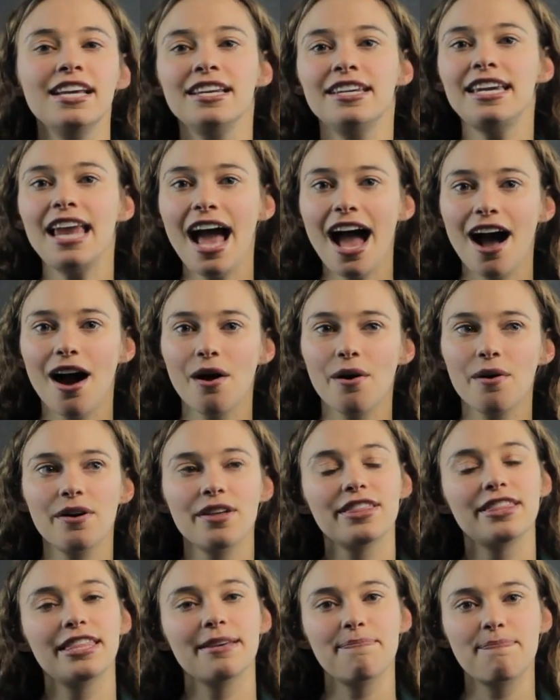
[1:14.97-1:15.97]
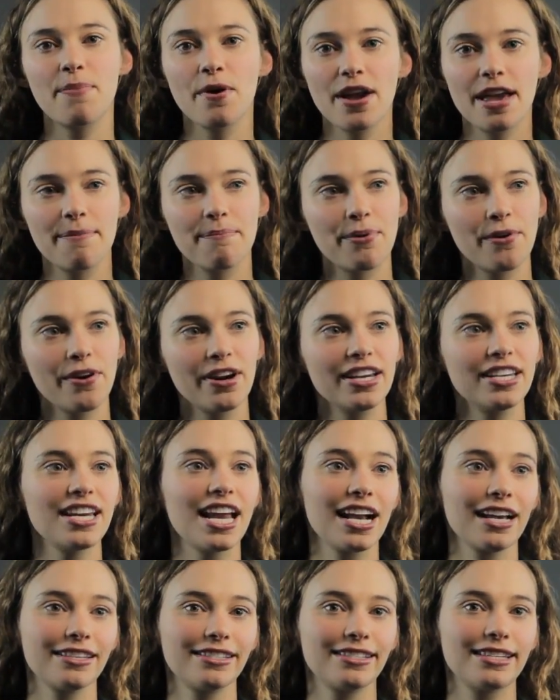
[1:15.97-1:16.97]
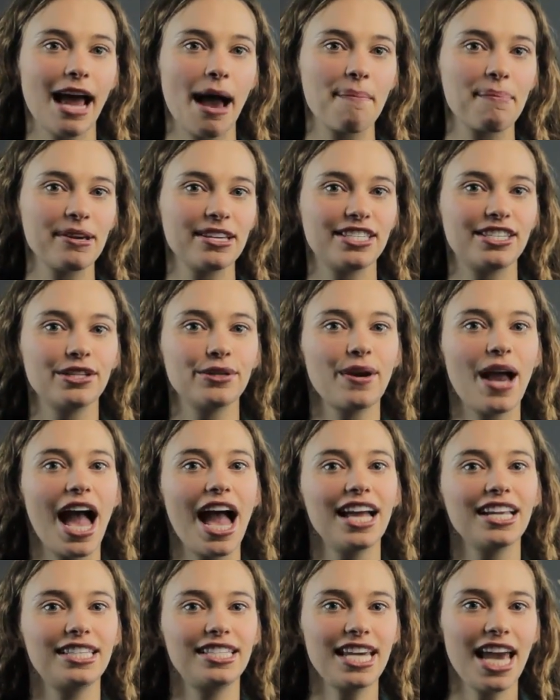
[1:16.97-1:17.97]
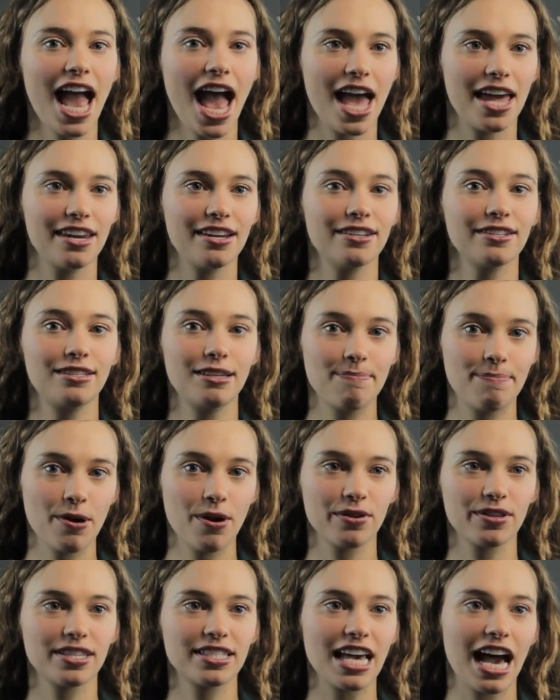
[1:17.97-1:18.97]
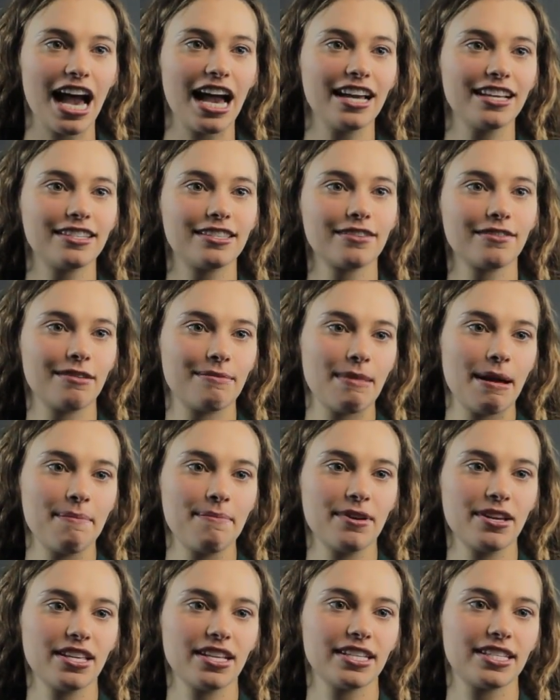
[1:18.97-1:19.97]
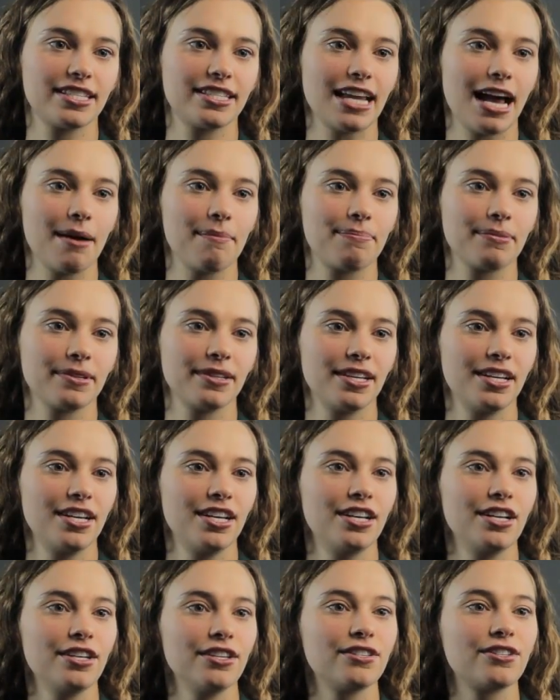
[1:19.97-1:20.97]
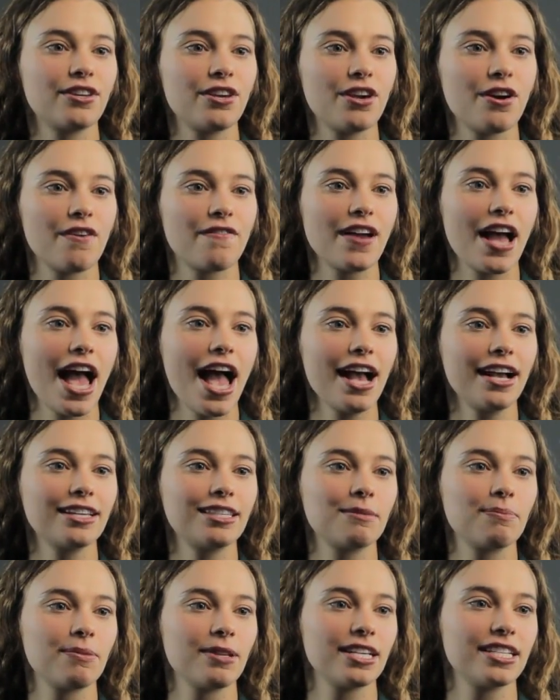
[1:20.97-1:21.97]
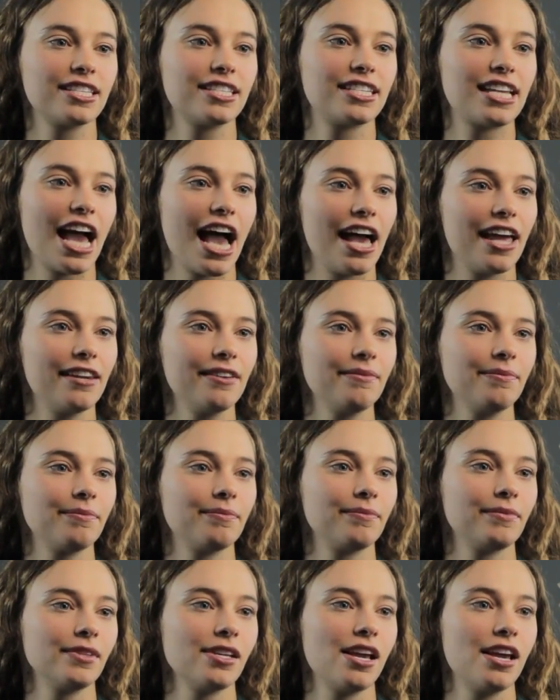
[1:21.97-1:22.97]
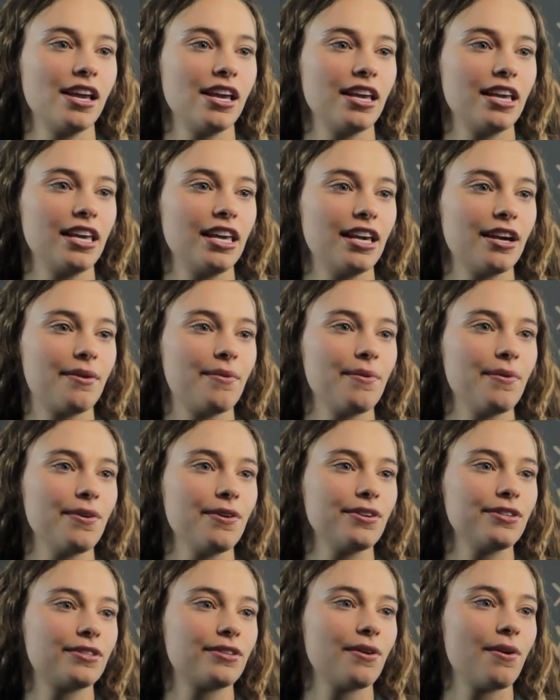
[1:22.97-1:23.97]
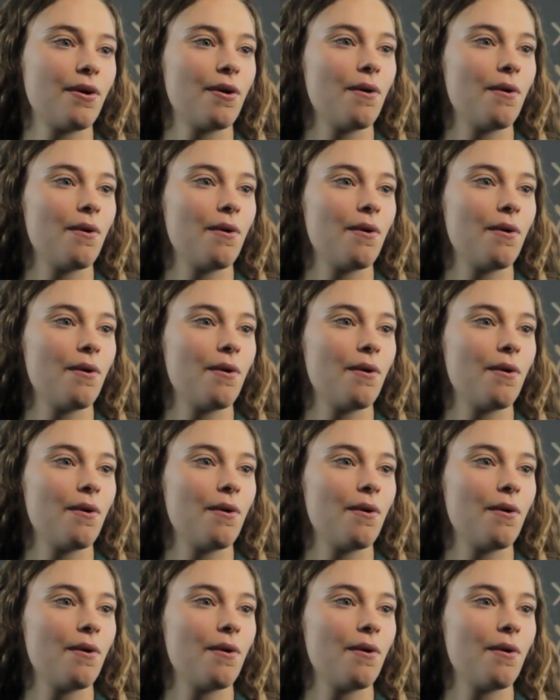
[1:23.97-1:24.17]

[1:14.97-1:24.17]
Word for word: Now, the important next step is to add 10 to both sides. Remember this step. So you have x plus 10 equals